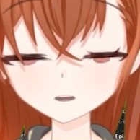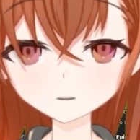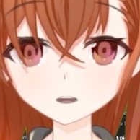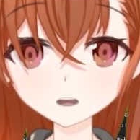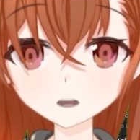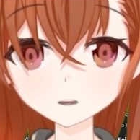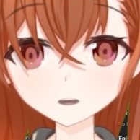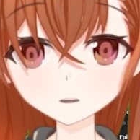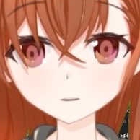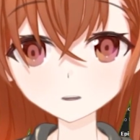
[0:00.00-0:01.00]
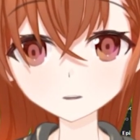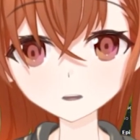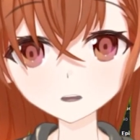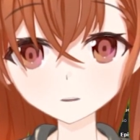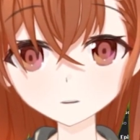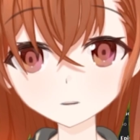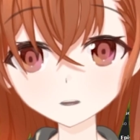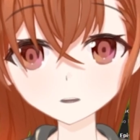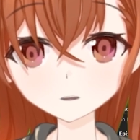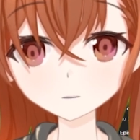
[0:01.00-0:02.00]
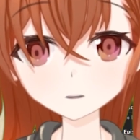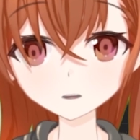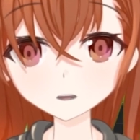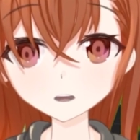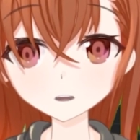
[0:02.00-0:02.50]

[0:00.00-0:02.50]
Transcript: My Anime List has already done it for me.